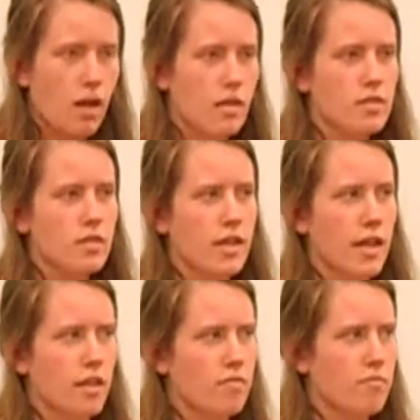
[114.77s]
Also,
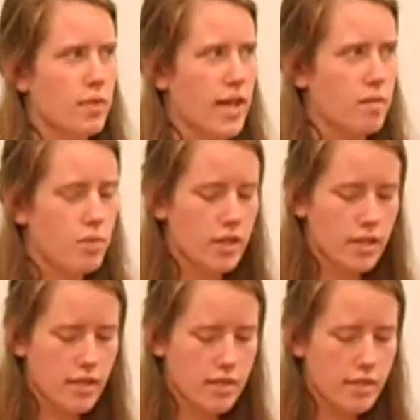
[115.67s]
kind of black market
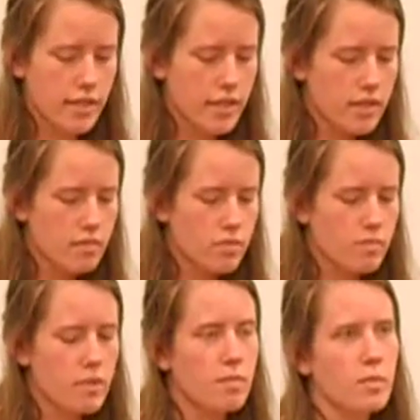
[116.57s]
is created
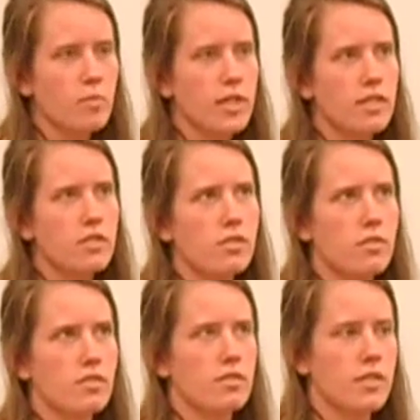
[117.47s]
when minimum
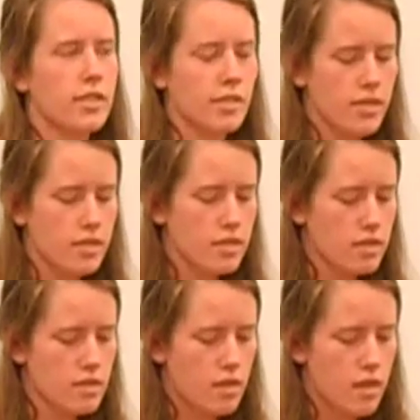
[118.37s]
wage
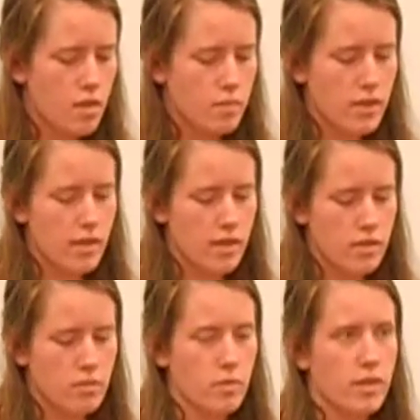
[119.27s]
increases
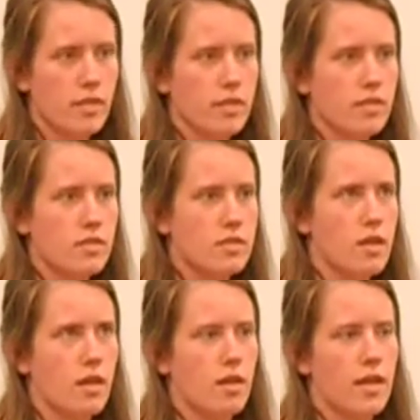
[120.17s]
because workers
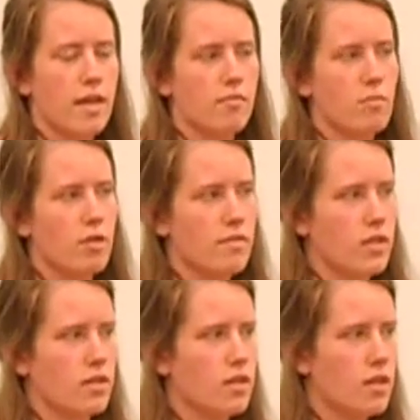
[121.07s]
have more of
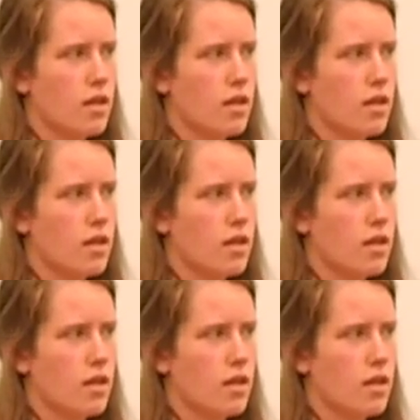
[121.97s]
an